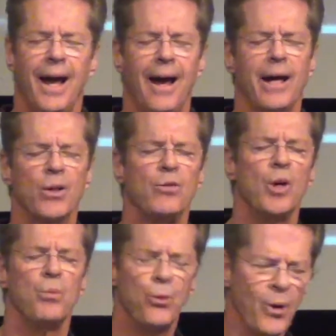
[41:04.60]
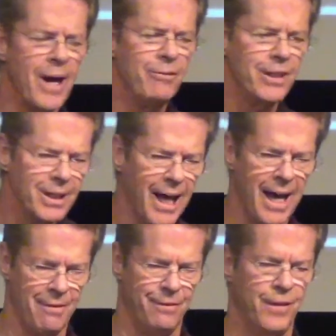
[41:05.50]
out of our private
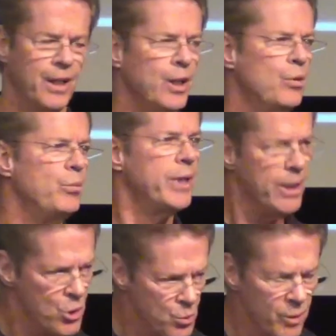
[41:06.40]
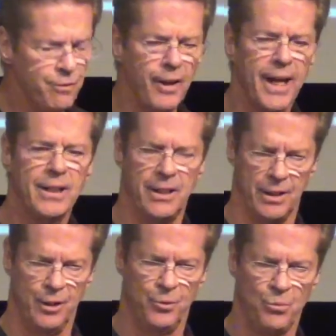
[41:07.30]
life, but it is reflected
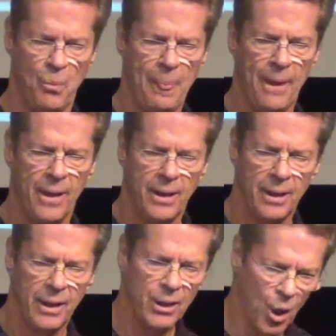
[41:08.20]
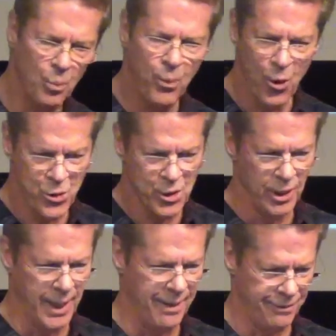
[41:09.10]
in our
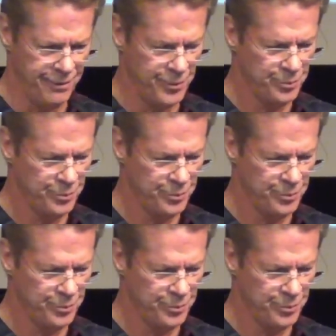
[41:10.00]
personal life.